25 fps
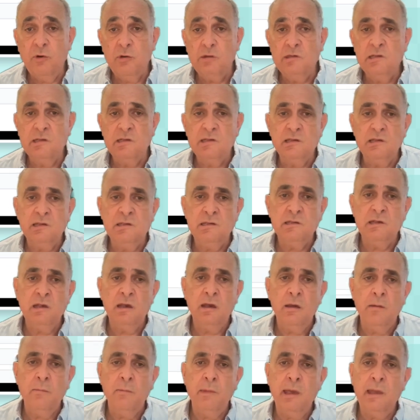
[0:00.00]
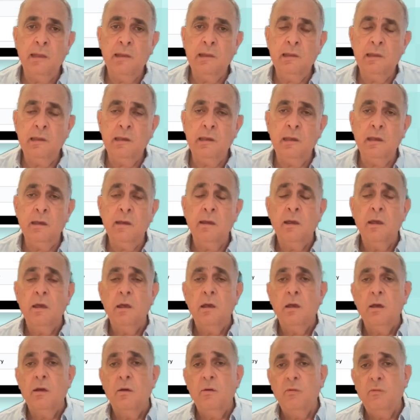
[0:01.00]
This is mainly
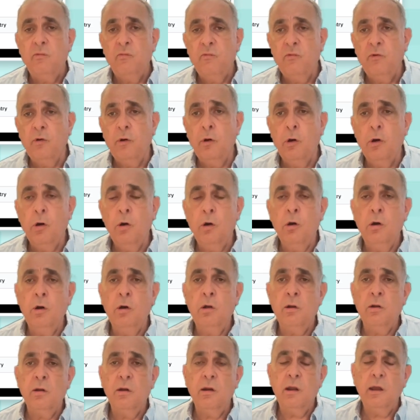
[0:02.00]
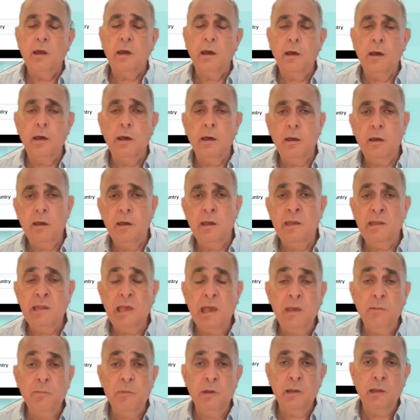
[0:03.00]
for
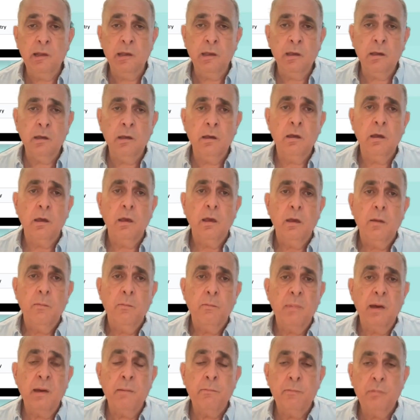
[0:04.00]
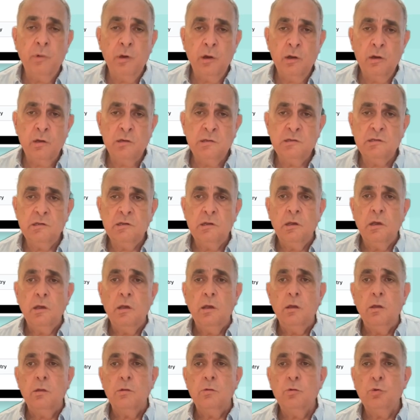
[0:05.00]
enabling members
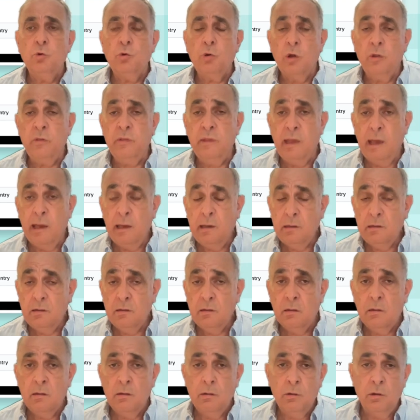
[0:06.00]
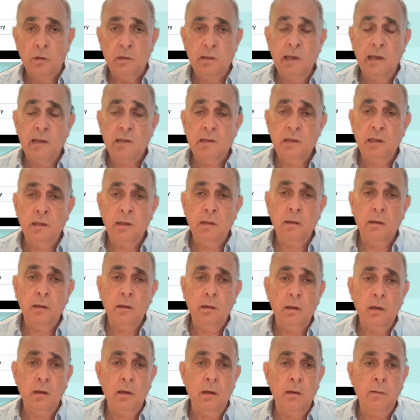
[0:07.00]
to connecting
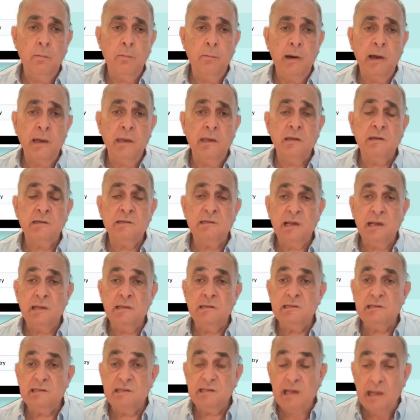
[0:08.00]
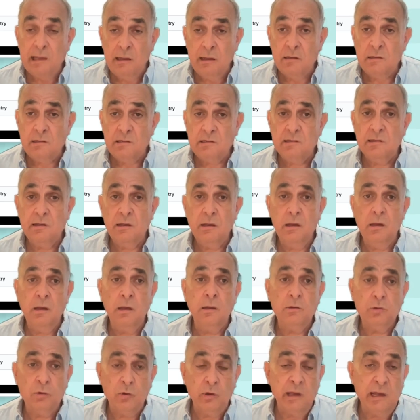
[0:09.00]
buyers and sellers
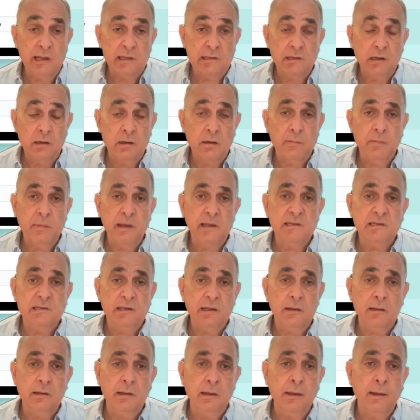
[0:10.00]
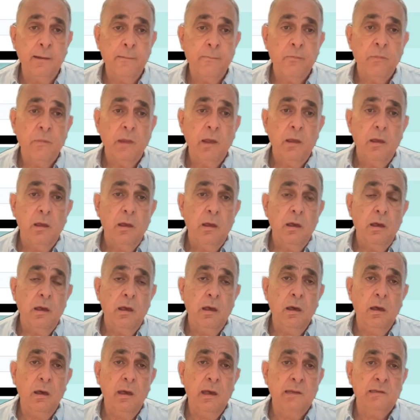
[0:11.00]
together, basically.
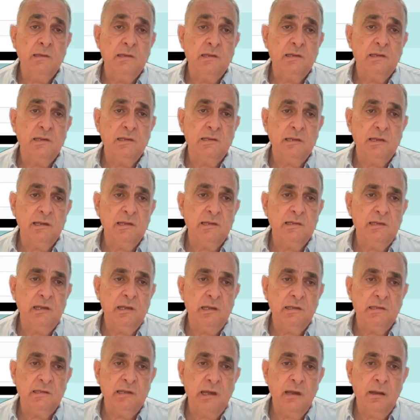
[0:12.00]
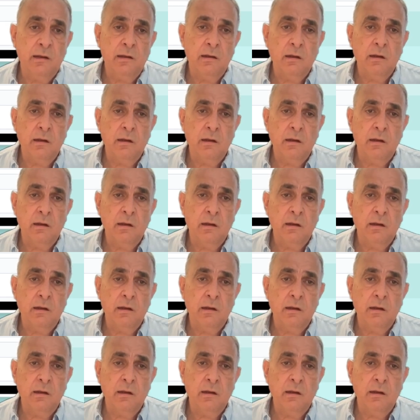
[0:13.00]
And this is listing their